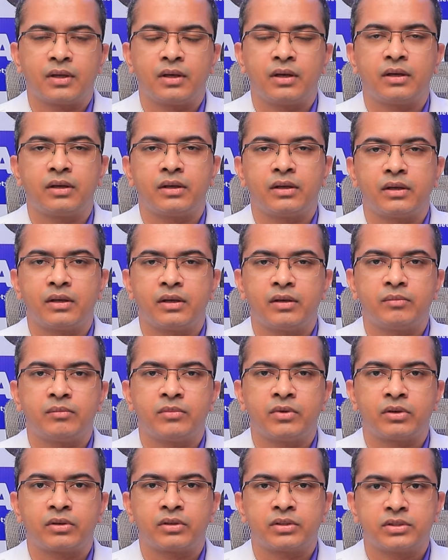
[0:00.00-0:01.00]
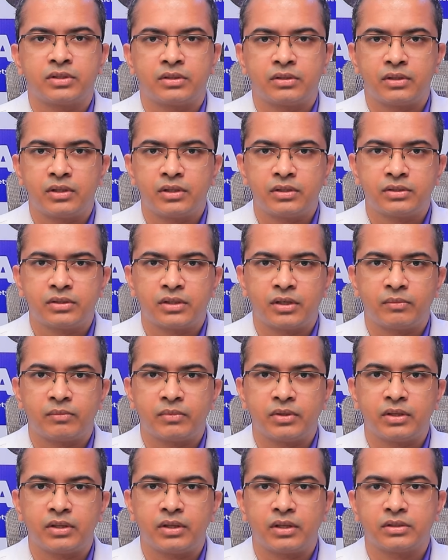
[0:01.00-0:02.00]
Hi, I'm Dr. Chandresh.
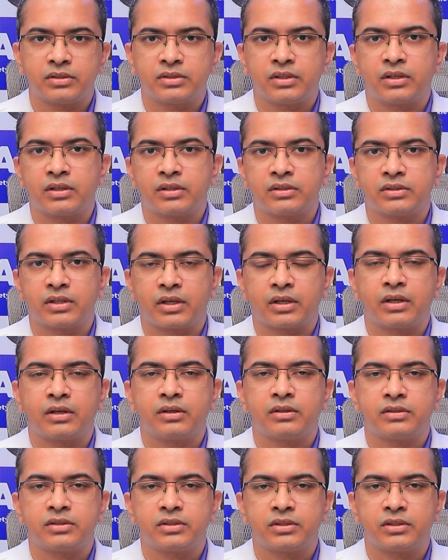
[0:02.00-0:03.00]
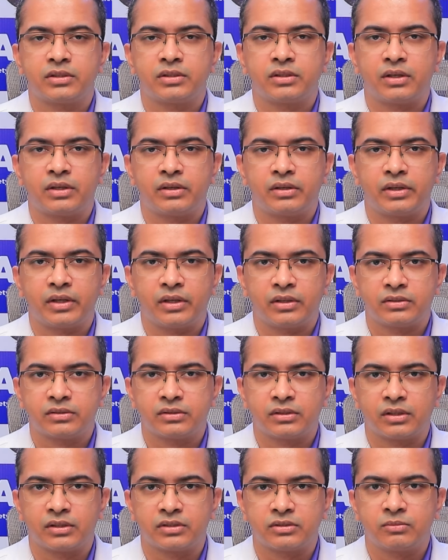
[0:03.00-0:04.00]
I'm the consultant psychiatrist here at
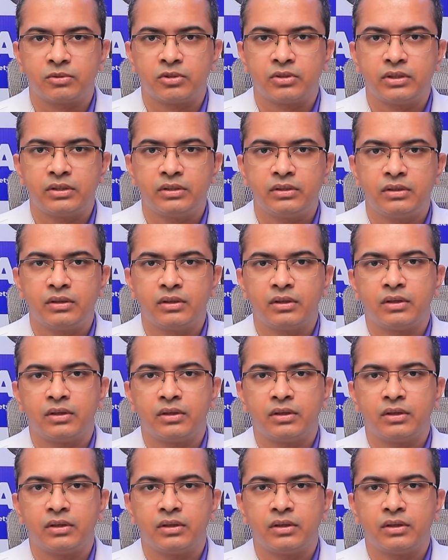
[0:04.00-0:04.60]
ANC Gachibowli.